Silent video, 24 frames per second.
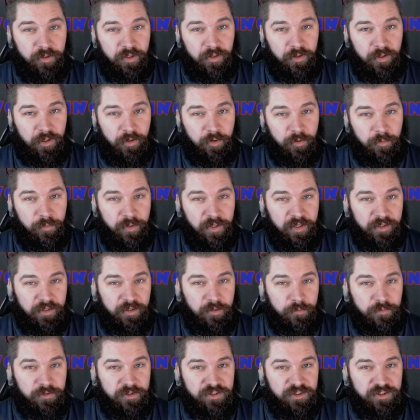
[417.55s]
automatically
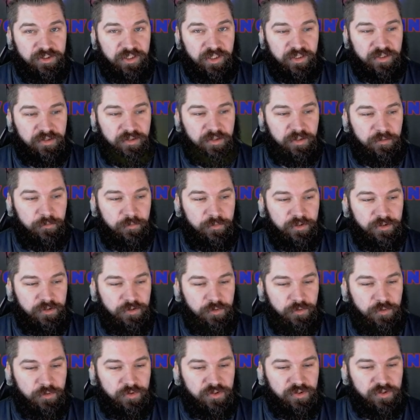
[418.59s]
be checked and be
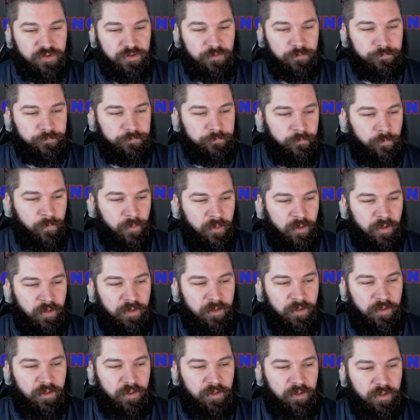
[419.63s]
used.
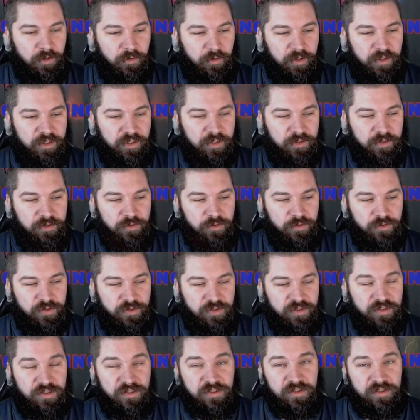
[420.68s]
Now I can use this